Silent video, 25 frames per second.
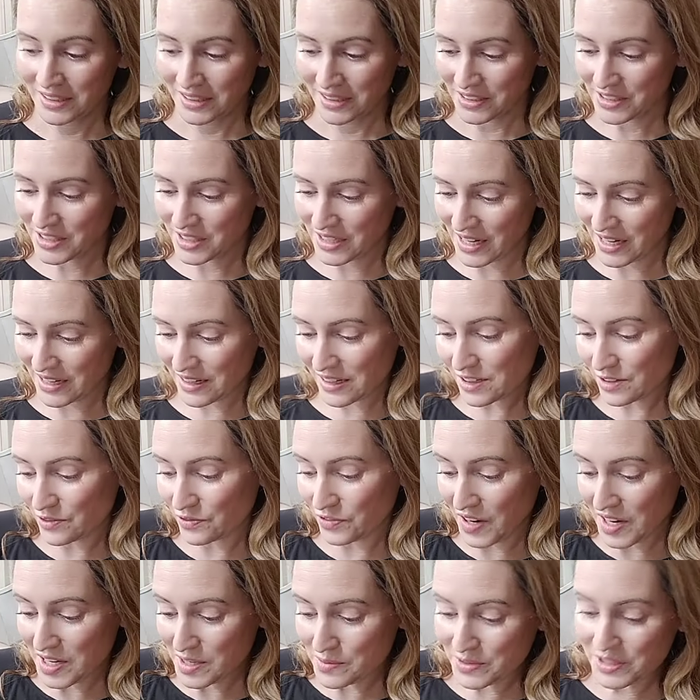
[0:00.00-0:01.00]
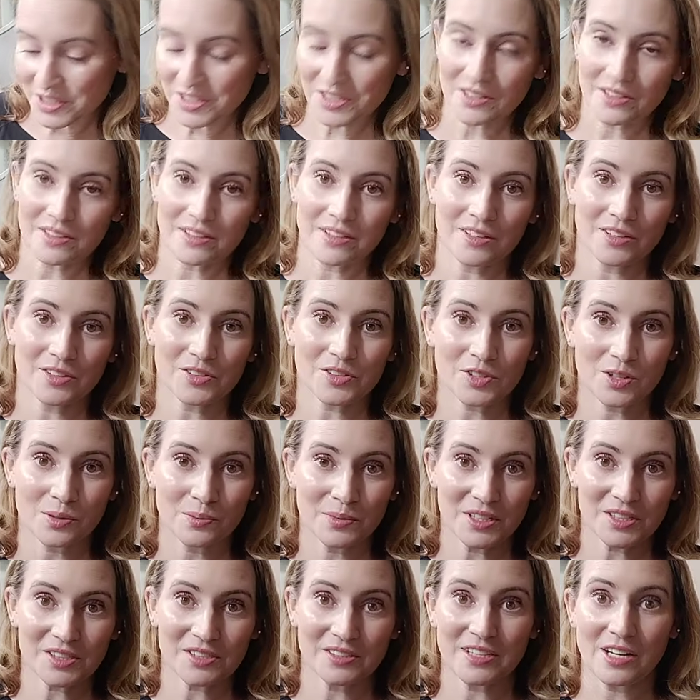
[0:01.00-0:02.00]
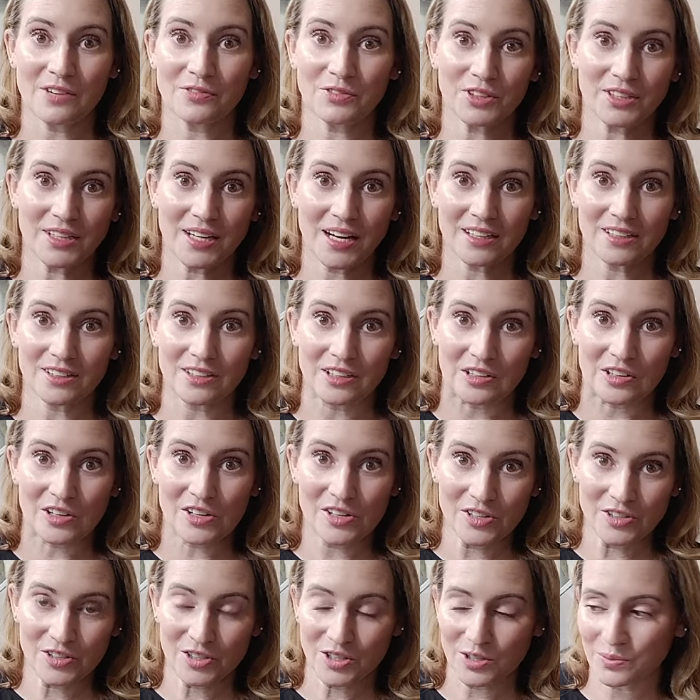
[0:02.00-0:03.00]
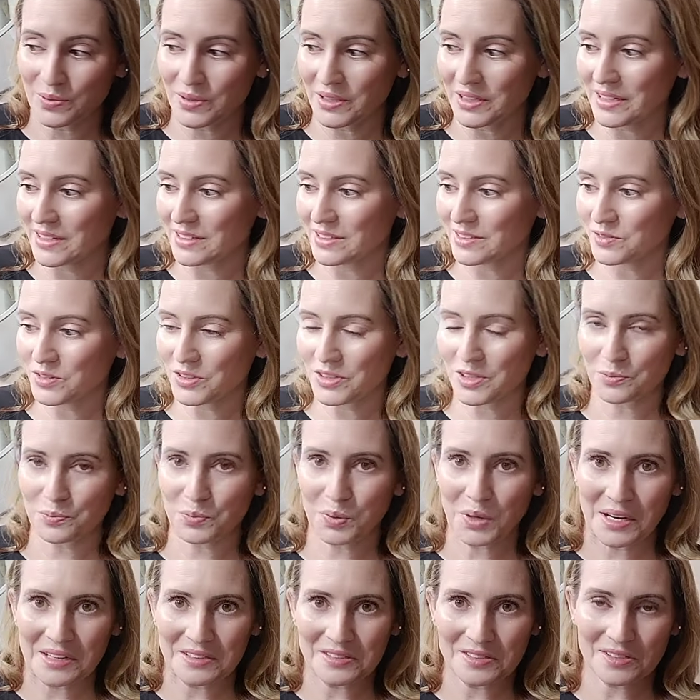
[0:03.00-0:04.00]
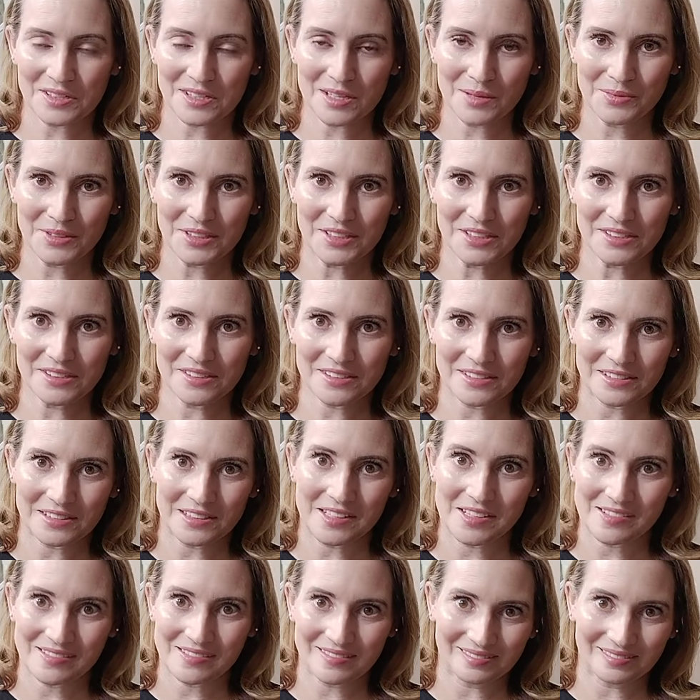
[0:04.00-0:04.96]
It's got other vitamins in here, so I mean, it's definitely not going to hurt you, but I, with the price of some of these, uh,